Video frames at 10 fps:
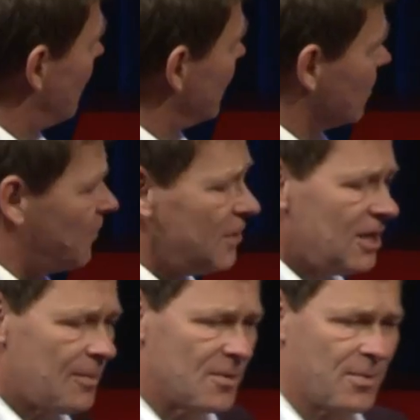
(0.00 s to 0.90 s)
when you fill
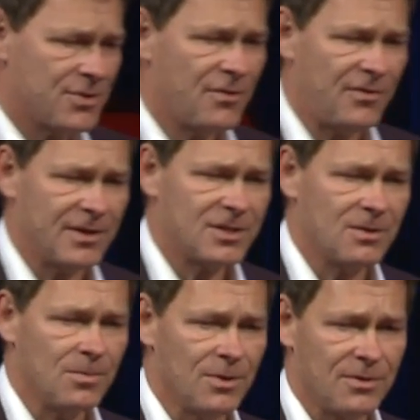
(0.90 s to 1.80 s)
up the pressure
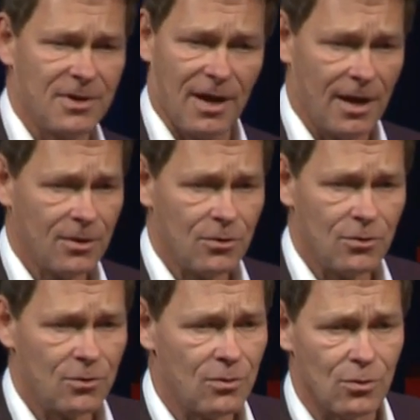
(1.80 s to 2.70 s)
section with cargo
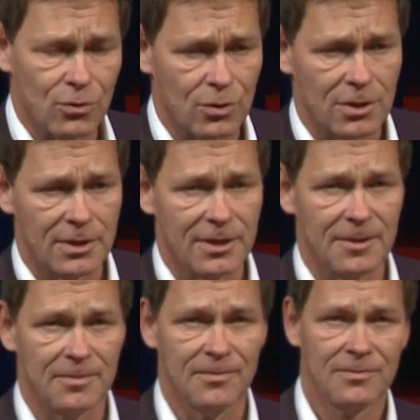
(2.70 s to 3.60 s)
or,
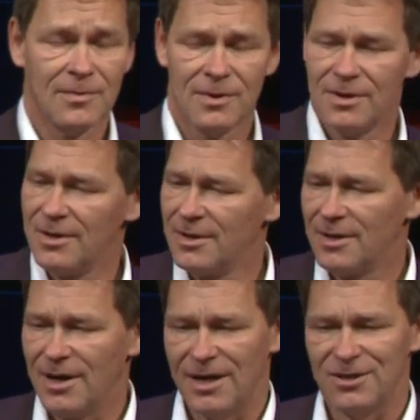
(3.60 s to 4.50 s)
um,
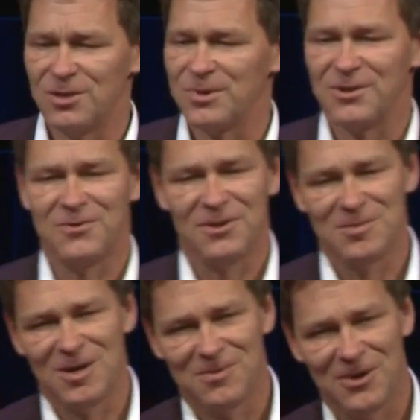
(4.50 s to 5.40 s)
I don't know what they fill
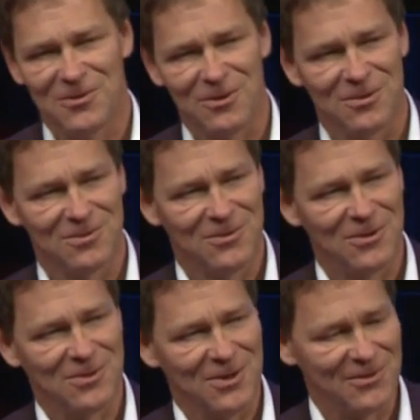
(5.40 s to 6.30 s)
them up. There's certain,
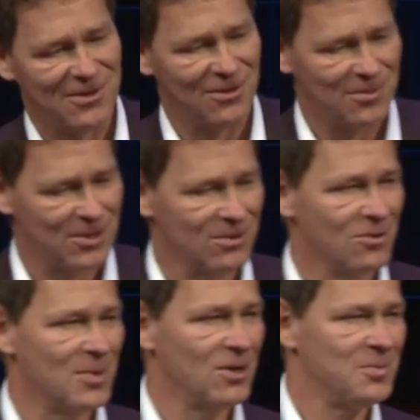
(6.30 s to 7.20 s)
certain things that you don't want to
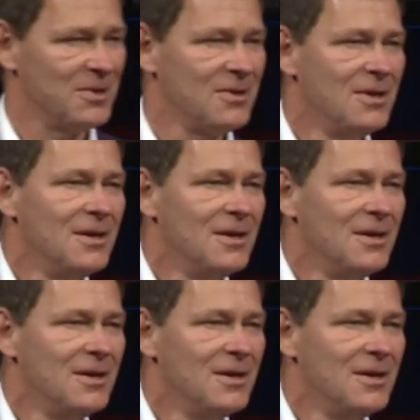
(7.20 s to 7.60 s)
know about, but